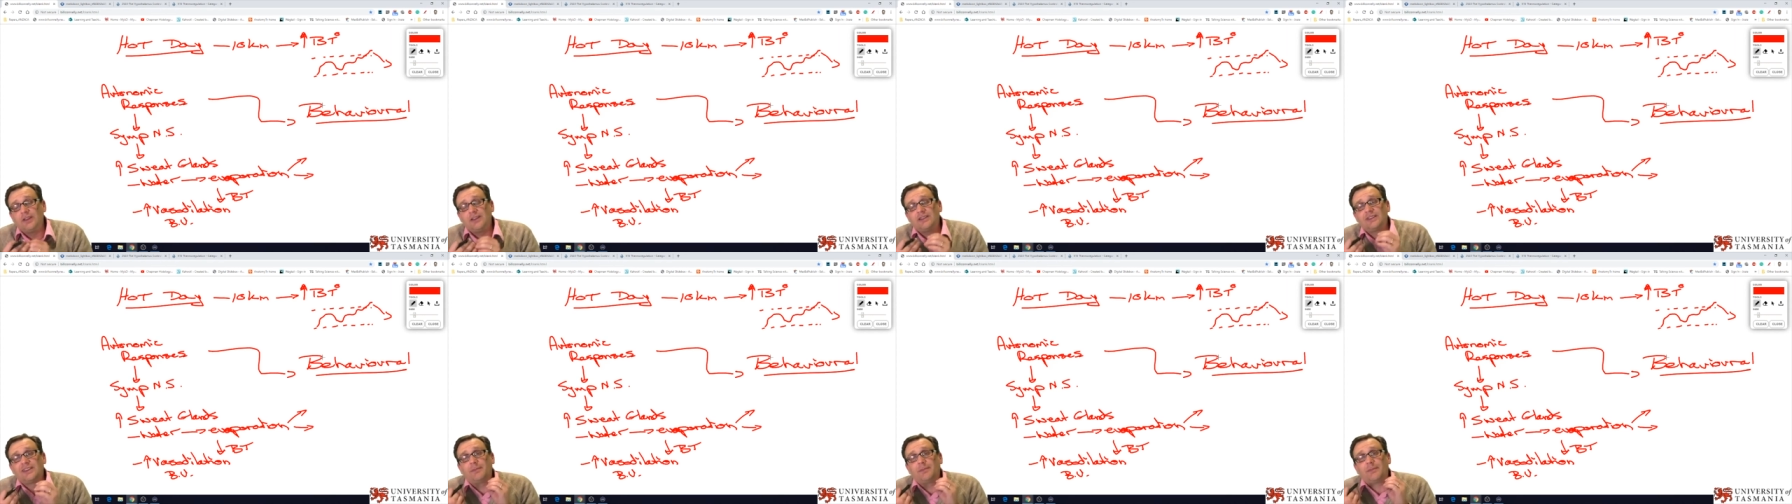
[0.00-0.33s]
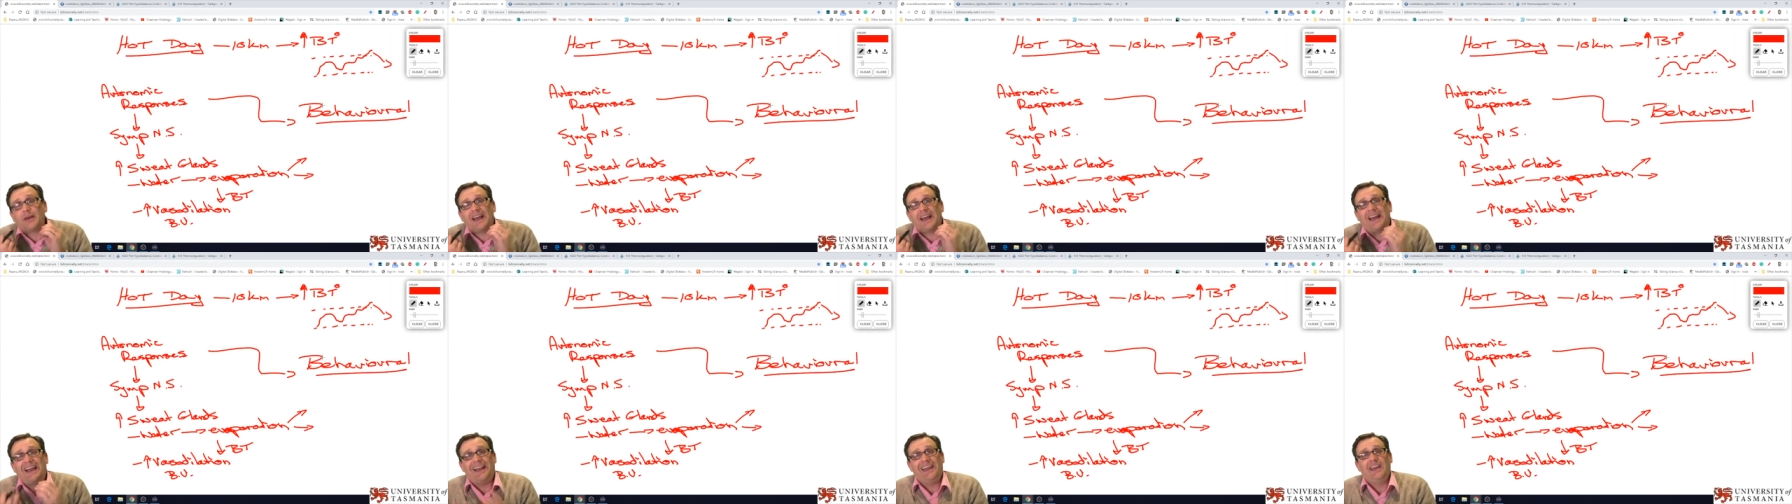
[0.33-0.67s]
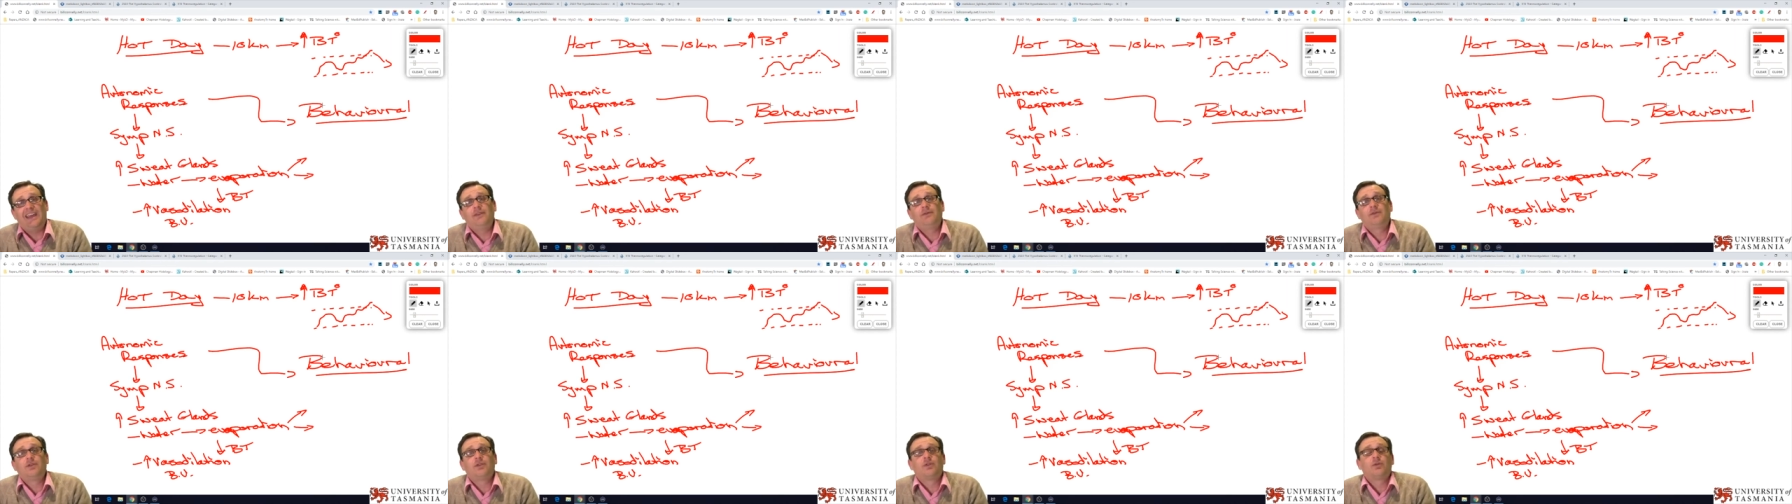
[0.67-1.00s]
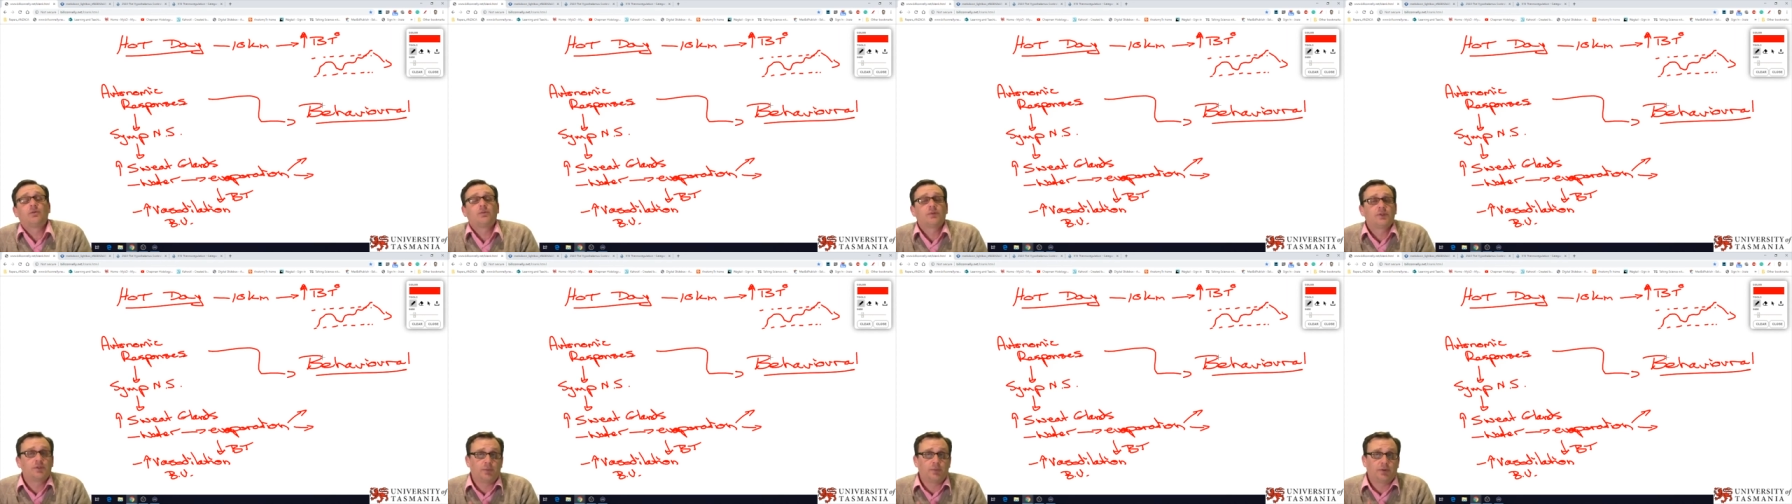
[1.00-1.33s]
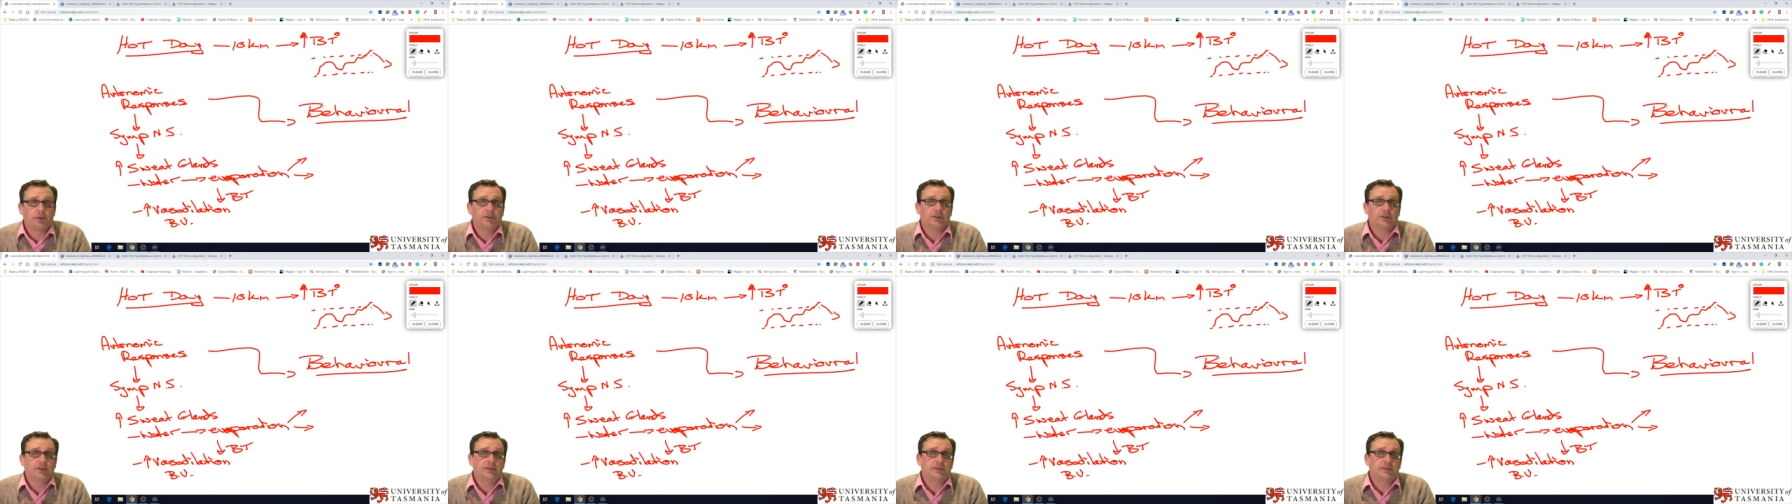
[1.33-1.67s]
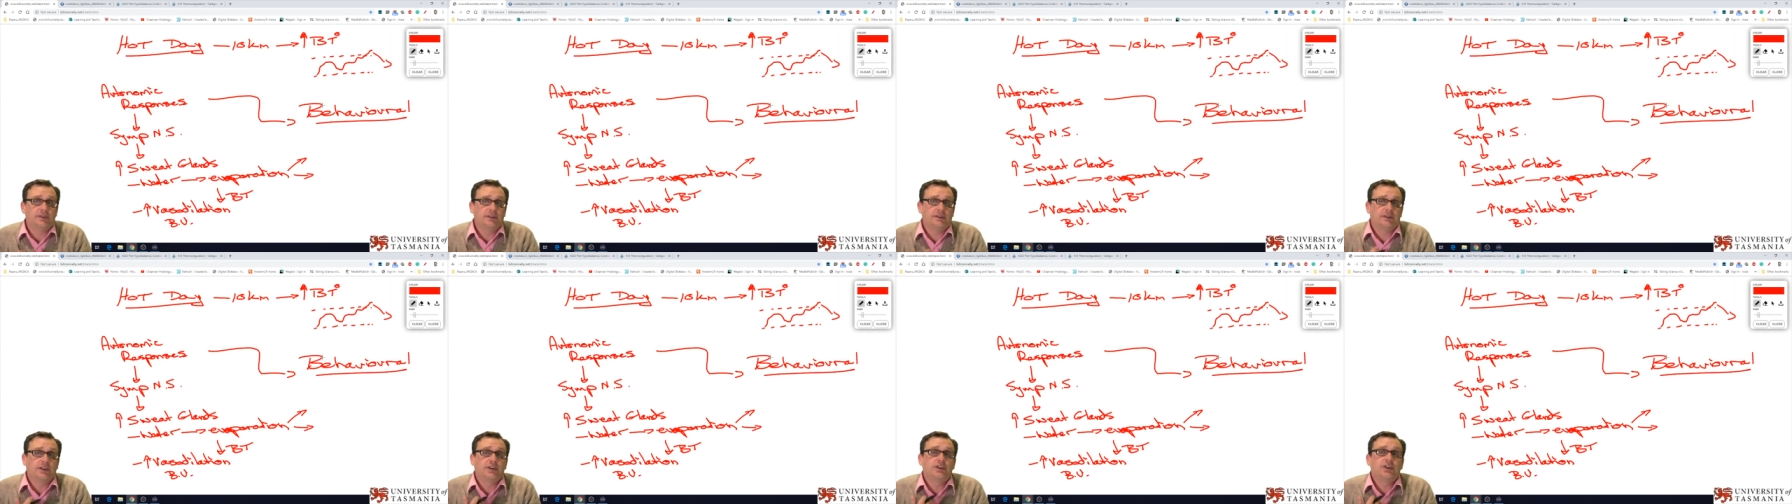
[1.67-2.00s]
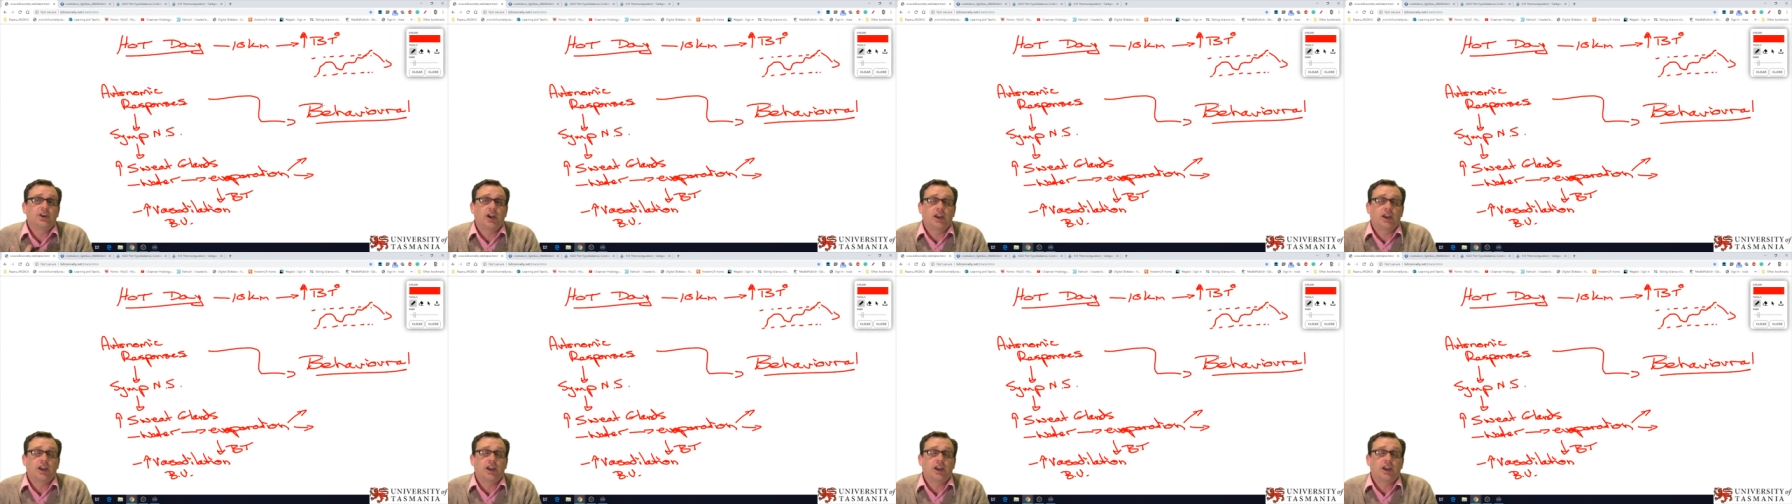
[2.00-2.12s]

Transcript: You know, these are behavioral responses.